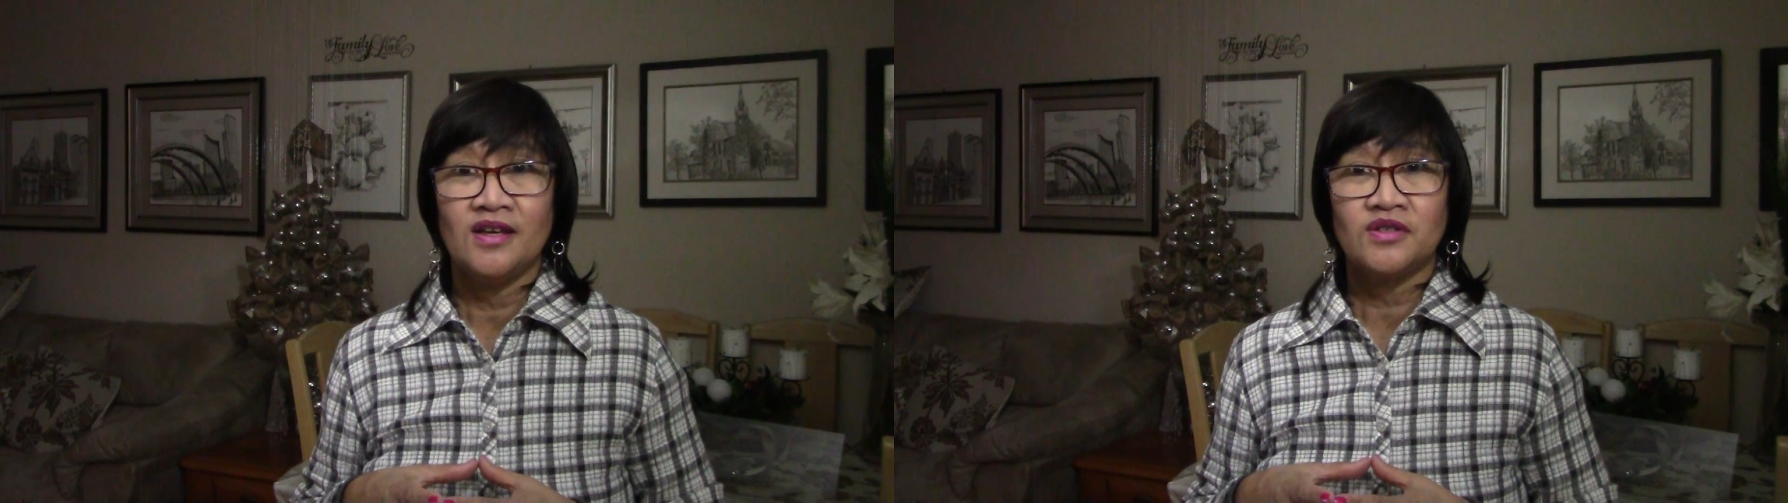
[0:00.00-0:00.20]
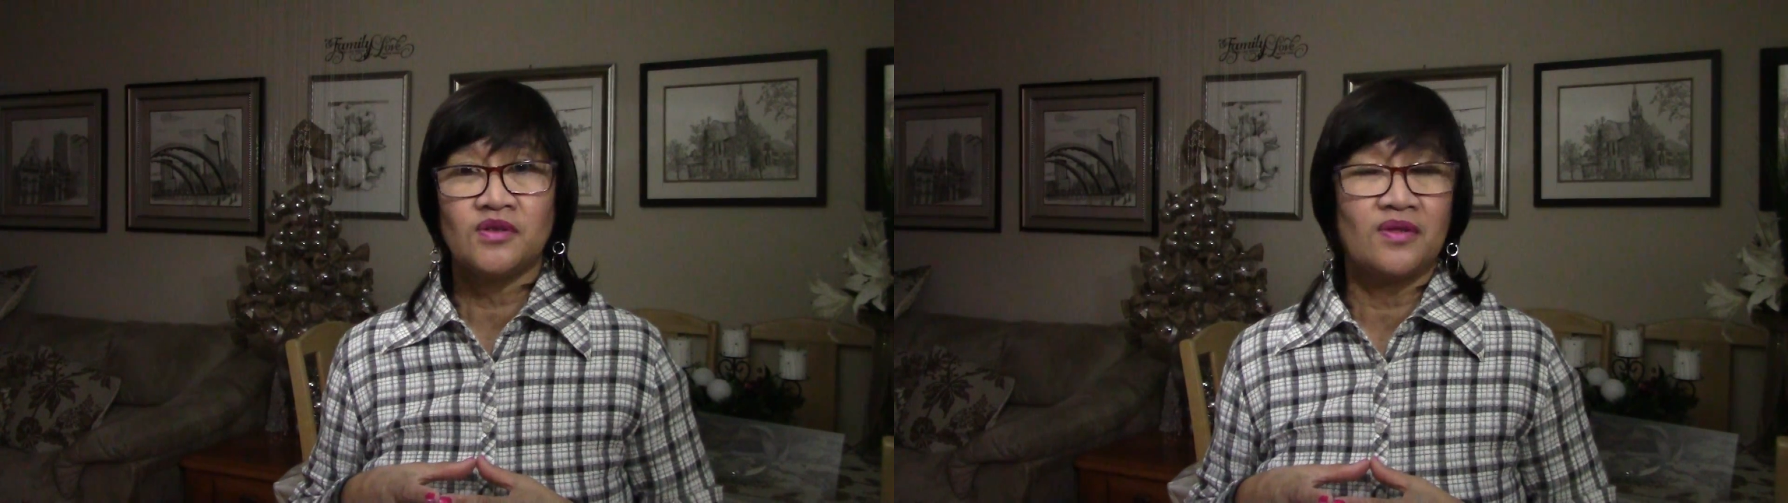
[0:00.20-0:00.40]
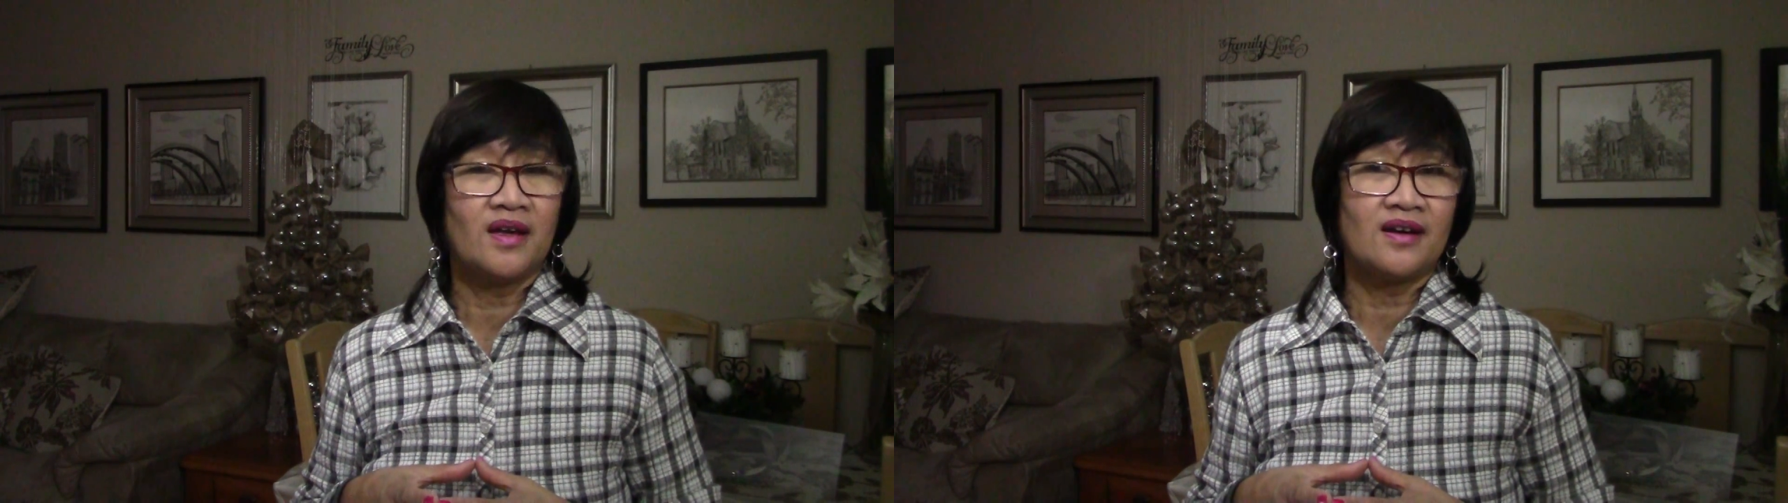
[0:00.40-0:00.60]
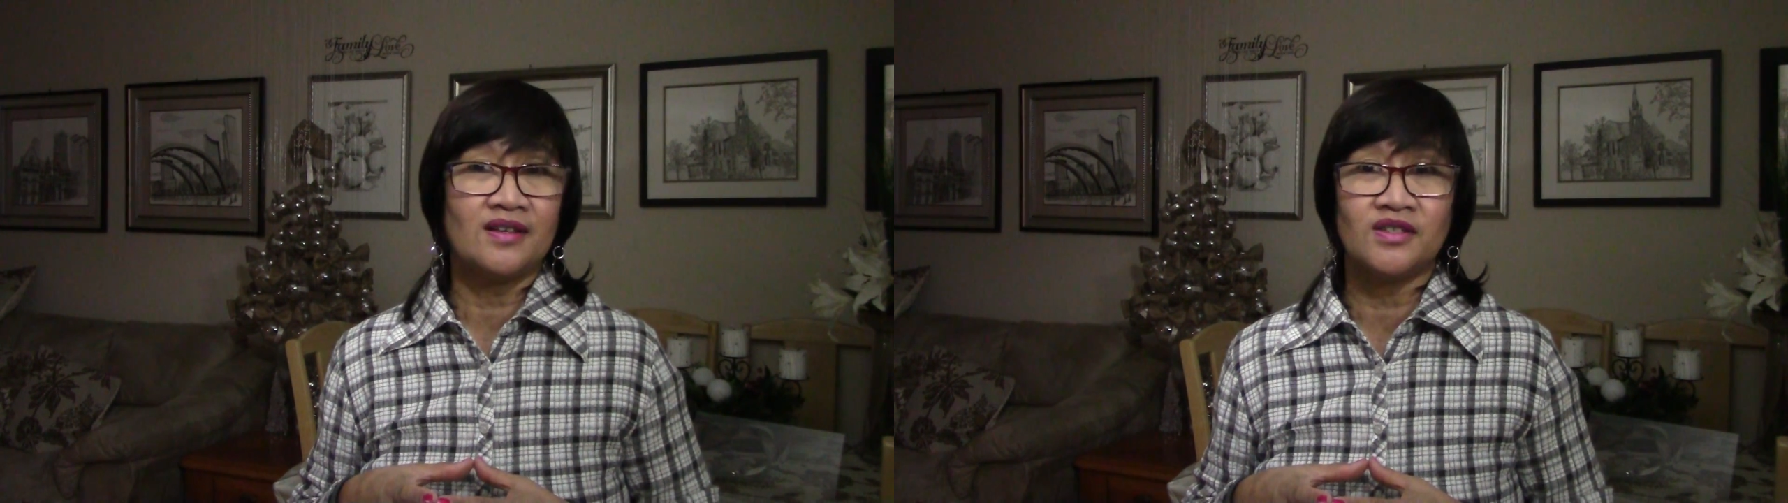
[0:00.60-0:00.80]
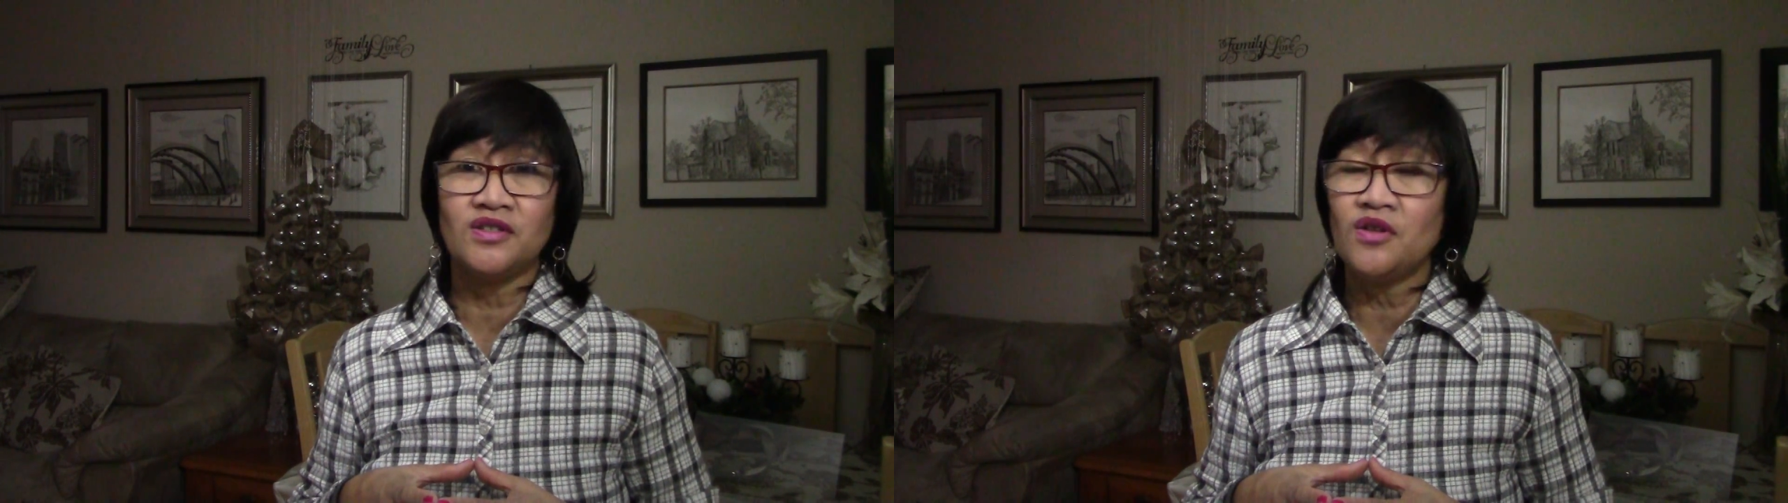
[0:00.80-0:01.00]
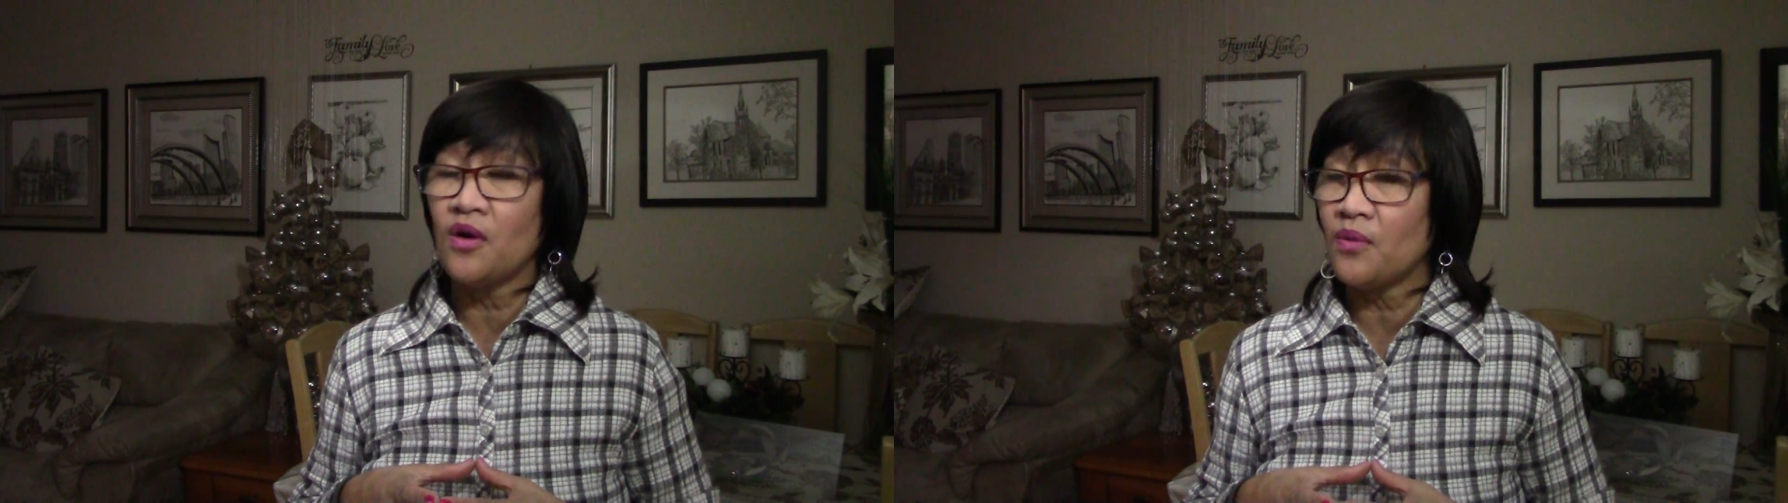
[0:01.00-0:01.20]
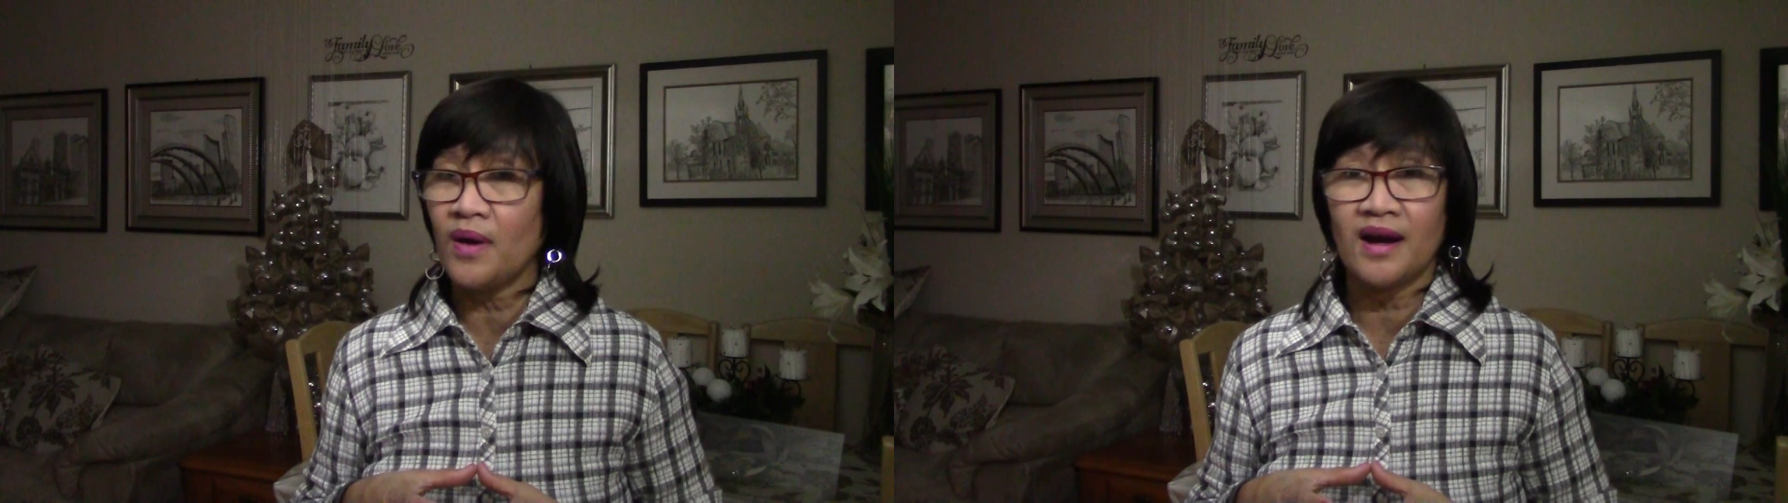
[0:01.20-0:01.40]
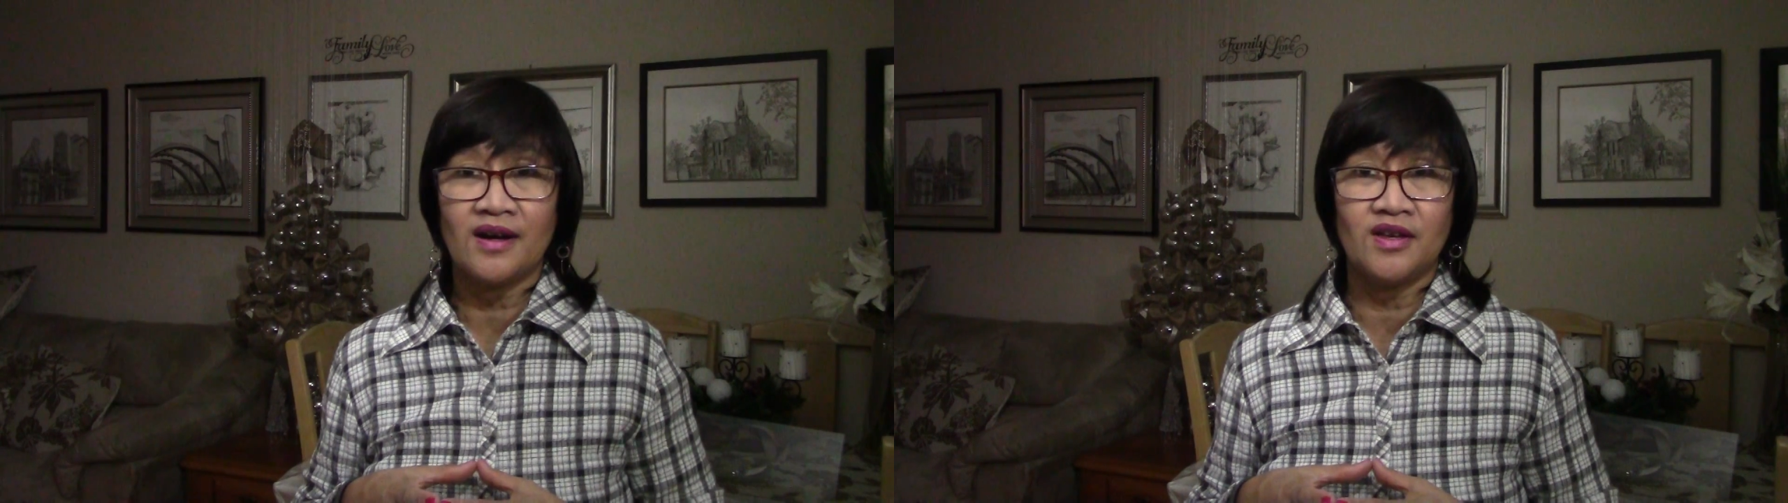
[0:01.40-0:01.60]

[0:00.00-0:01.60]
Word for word: So there is nowhere